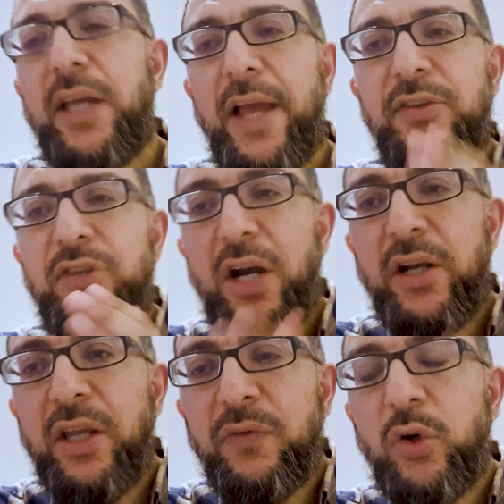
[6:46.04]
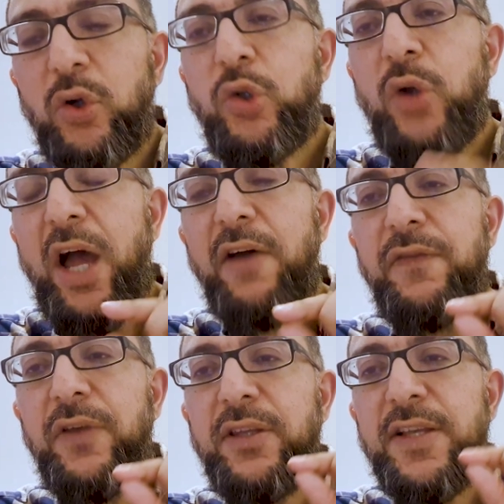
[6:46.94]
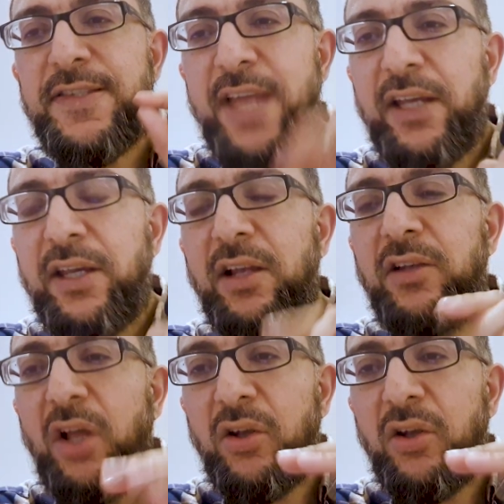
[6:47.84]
In Sarajevo, you have the second